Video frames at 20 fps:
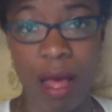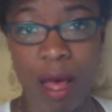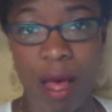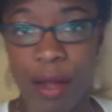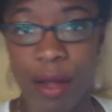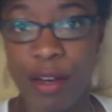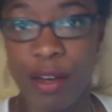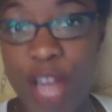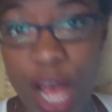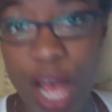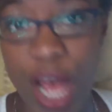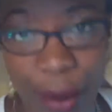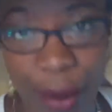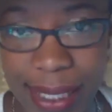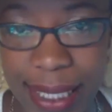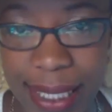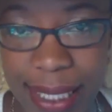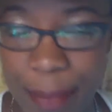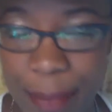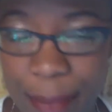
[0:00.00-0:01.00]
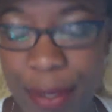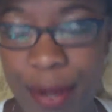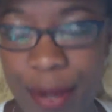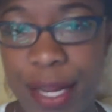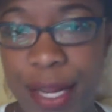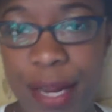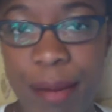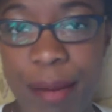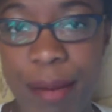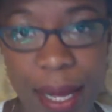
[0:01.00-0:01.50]
No, I did not put on
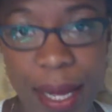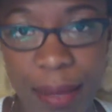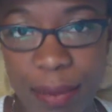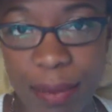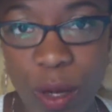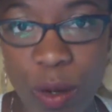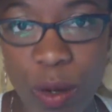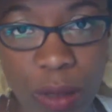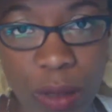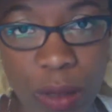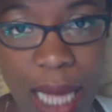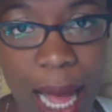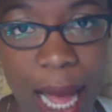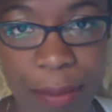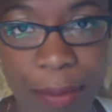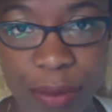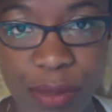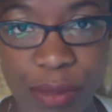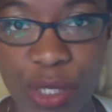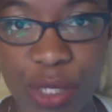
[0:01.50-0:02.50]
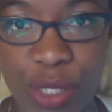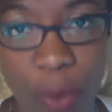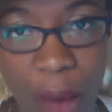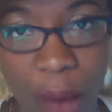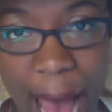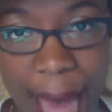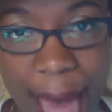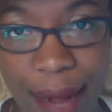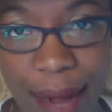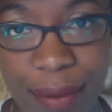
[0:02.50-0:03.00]
any makeup the whole time. It was too
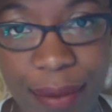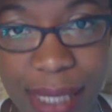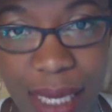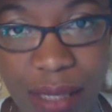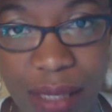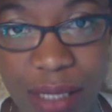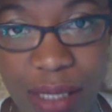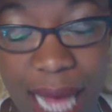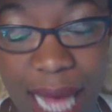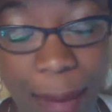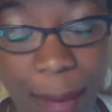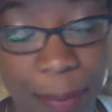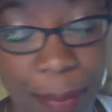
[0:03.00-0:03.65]
hot. I was outside.